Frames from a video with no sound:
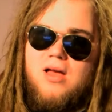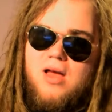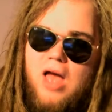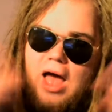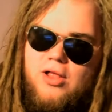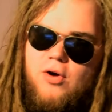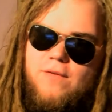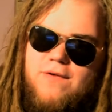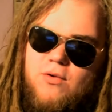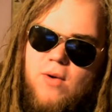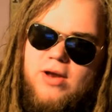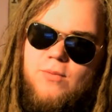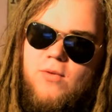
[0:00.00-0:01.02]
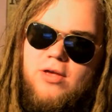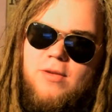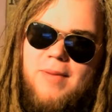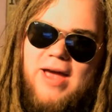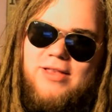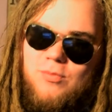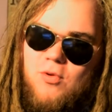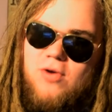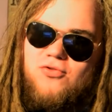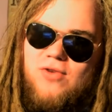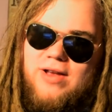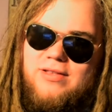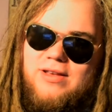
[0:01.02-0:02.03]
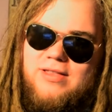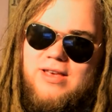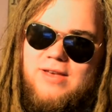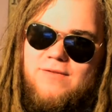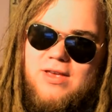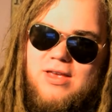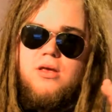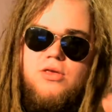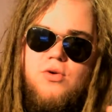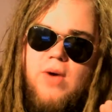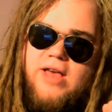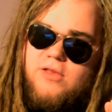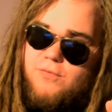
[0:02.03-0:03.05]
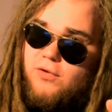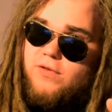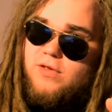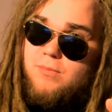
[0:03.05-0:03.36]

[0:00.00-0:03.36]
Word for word: Hello everyone and welcome back to more Dreadly TV. You asked for some